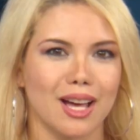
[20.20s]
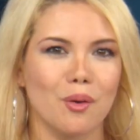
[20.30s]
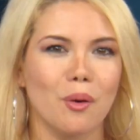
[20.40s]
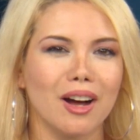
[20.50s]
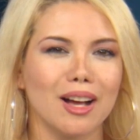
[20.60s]

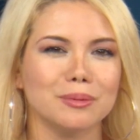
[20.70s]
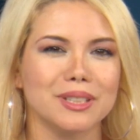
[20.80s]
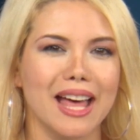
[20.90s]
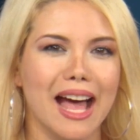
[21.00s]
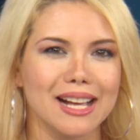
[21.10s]
Welcome to
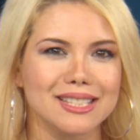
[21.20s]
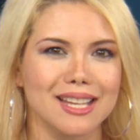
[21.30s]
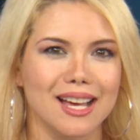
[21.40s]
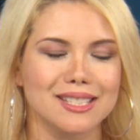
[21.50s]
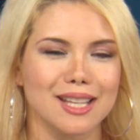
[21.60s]
The
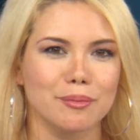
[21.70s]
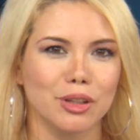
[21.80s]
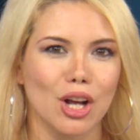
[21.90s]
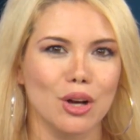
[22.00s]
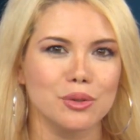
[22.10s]
Access. I'm
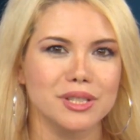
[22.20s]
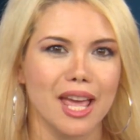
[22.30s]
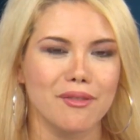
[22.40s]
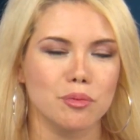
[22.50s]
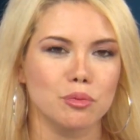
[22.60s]
your host,
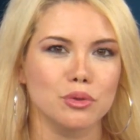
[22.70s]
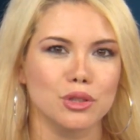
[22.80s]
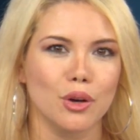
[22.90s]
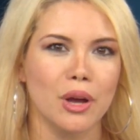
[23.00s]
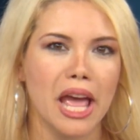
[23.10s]
Hayvi
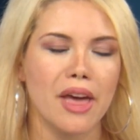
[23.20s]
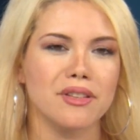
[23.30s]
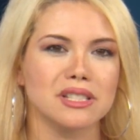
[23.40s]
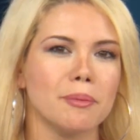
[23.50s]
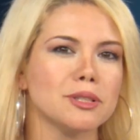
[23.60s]
Bouzo. In
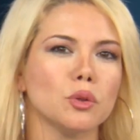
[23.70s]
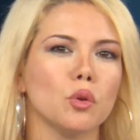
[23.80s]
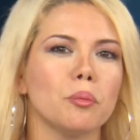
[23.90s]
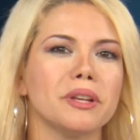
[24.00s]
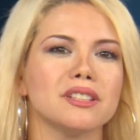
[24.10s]
this episode,
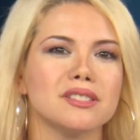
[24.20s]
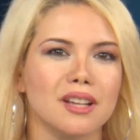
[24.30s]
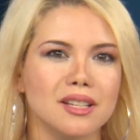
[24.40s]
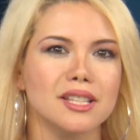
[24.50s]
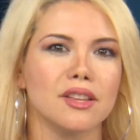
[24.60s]
we'll be
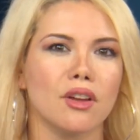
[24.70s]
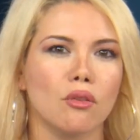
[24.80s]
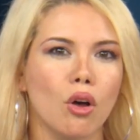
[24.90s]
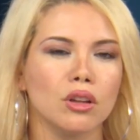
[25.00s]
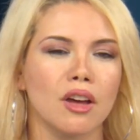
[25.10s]
discussing the
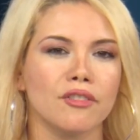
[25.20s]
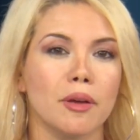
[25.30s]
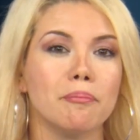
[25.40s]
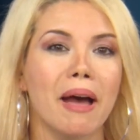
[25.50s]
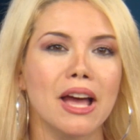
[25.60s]
role of
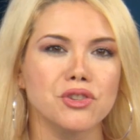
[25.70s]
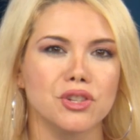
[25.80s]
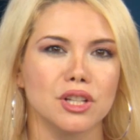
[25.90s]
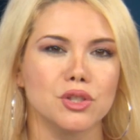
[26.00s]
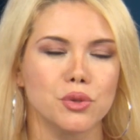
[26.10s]

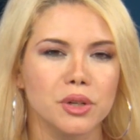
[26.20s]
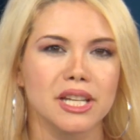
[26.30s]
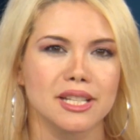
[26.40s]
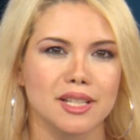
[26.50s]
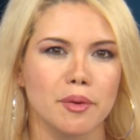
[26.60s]
Compassionate
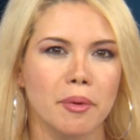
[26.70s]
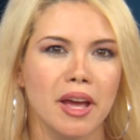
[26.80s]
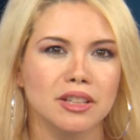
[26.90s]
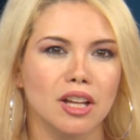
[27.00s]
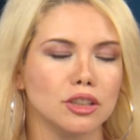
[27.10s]
Judaism,
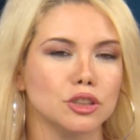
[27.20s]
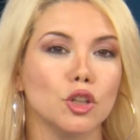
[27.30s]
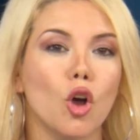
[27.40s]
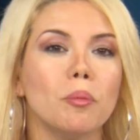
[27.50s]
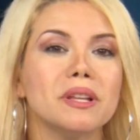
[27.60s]
Dr.
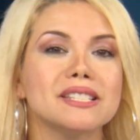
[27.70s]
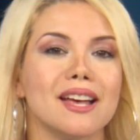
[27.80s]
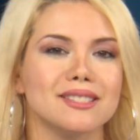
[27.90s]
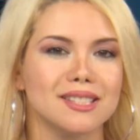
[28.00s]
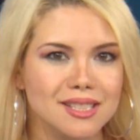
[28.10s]
Gopin's
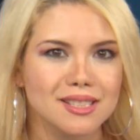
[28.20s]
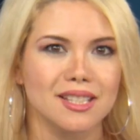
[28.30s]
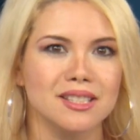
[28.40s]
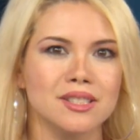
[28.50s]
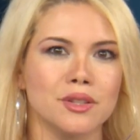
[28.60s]

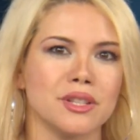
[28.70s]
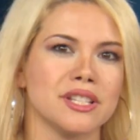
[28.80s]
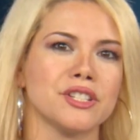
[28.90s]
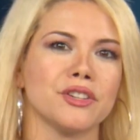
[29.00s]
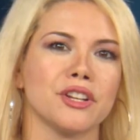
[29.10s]
assistance to the
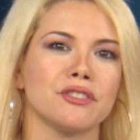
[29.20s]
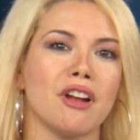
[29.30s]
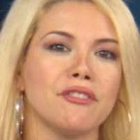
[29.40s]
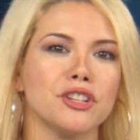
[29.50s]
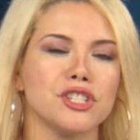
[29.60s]
Syrian
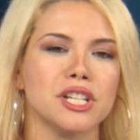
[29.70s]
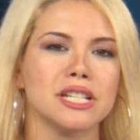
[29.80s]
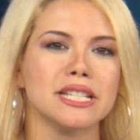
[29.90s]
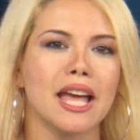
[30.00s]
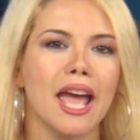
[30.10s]

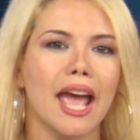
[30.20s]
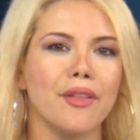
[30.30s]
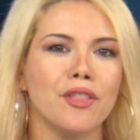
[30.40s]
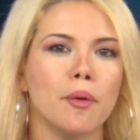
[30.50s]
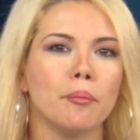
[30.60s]
refugees,
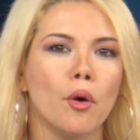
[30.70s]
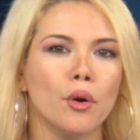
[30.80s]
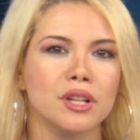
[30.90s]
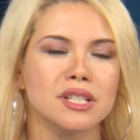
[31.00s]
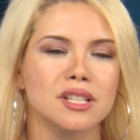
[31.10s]
and the
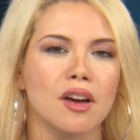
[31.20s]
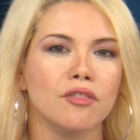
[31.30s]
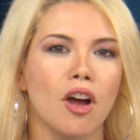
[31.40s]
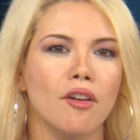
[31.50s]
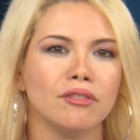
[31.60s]
importance of
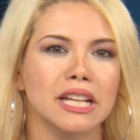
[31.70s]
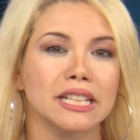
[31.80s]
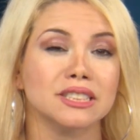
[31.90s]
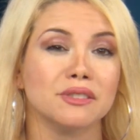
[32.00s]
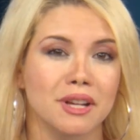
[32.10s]

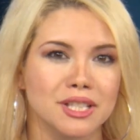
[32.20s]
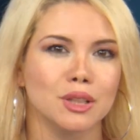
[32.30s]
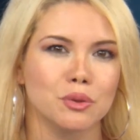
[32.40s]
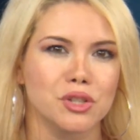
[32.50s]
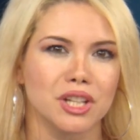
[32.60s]
conflict
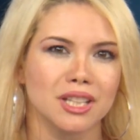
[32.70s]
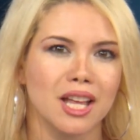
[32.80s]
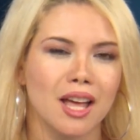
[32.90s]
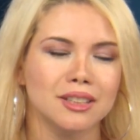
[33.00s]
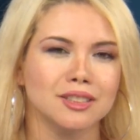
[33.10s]
resolution.
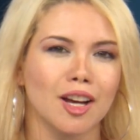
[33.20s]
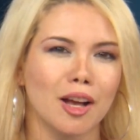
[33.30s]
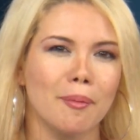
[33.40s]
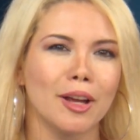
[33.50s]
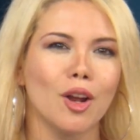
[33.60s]
To talk
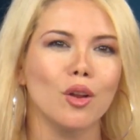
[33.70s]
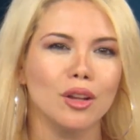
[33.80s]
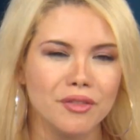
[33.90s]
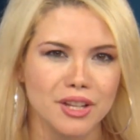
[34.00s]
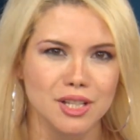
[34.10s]
about all
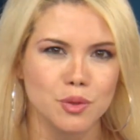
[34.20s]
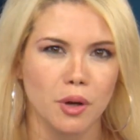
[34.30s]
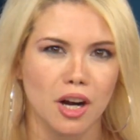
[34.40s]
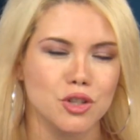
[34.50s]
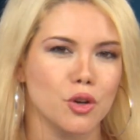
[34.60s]
of this, we
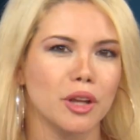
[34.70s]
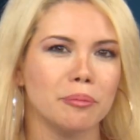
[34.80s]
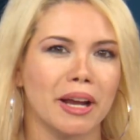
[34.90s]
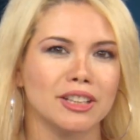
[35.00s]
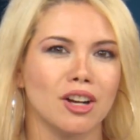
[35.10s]
are joined
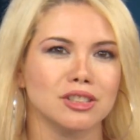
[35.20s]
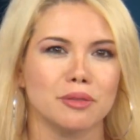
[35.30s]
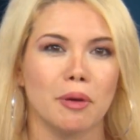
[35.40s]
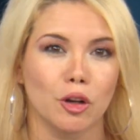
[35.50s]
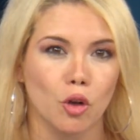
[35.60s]
by Dr.
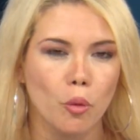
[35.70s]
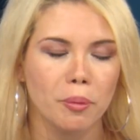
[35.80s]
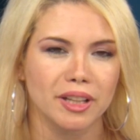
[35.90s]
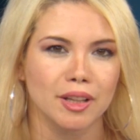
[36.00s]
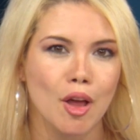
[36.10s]
Marc
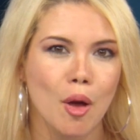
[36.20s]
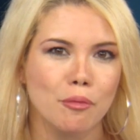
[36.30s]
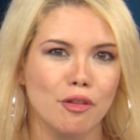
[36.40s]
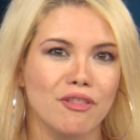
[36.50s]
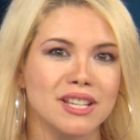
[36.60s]
Gopin,
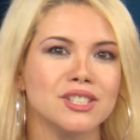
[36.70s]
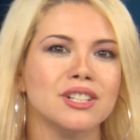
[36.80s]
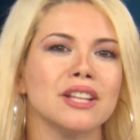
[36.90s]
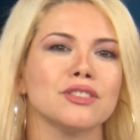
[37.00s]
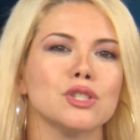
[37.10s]
professor
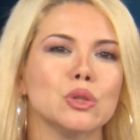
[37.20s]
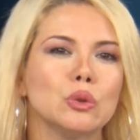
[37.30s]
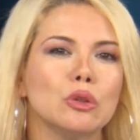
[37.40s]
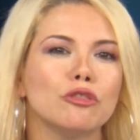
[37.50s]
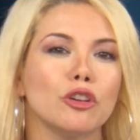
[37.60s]
at the
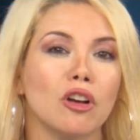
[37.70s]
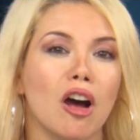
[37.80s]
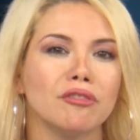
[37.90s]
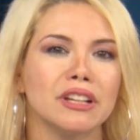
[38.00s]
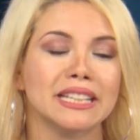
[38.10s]
School for
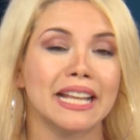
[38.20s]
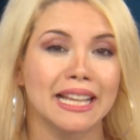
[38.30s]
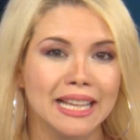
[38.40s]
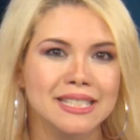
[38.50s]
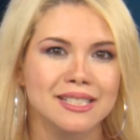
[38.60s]
Conflict
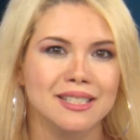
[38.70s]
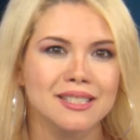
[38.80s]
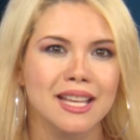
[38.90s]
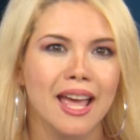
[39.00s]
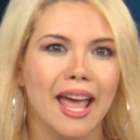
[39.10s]

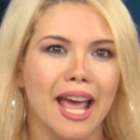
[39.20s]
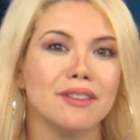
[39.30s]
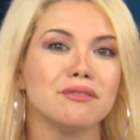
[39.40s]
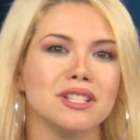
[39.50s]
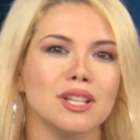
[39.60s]
Analysis
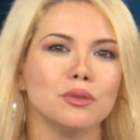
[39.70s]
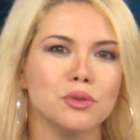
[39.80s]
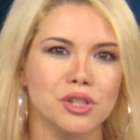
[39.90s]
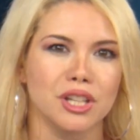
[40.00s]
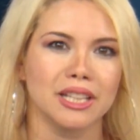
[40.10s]
and
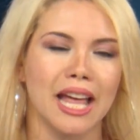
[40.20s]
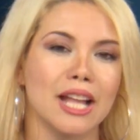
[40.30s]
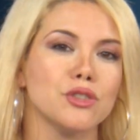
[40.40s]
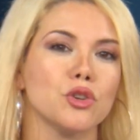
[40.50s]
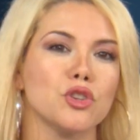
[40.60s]
Resolution
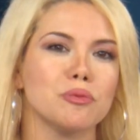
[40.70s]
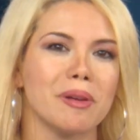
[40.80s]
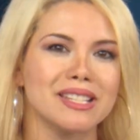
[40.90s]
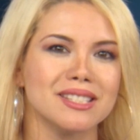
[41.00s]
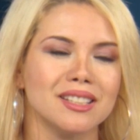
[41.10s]
at George
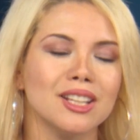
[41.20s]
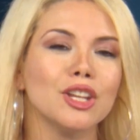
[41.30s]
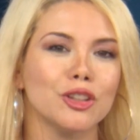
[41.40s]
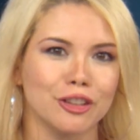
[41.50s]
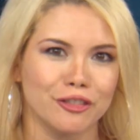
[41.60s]
Mason
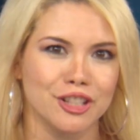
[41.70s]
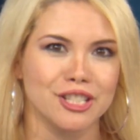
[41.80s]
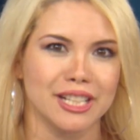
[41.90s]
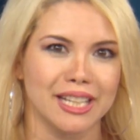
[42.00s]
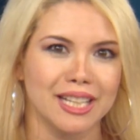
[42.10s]

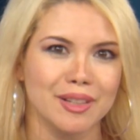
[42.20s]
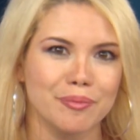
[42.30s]
University.